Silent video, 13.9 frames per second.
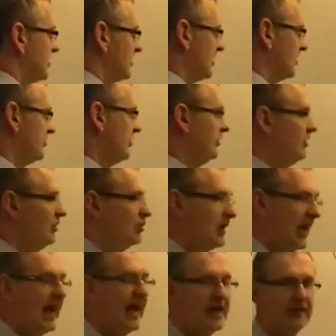So you
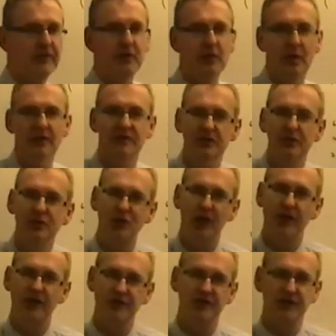can, if you want to,
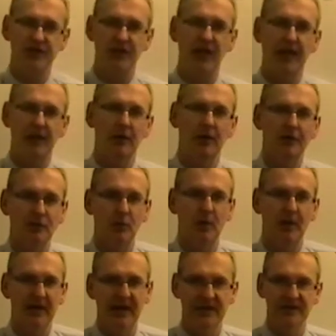change the scale on the
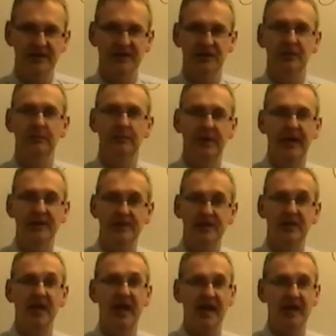y-axis compared to
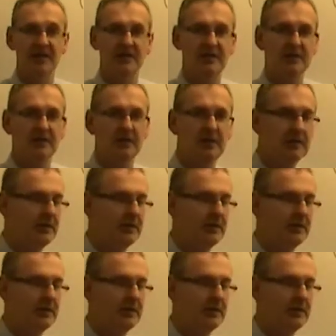the x.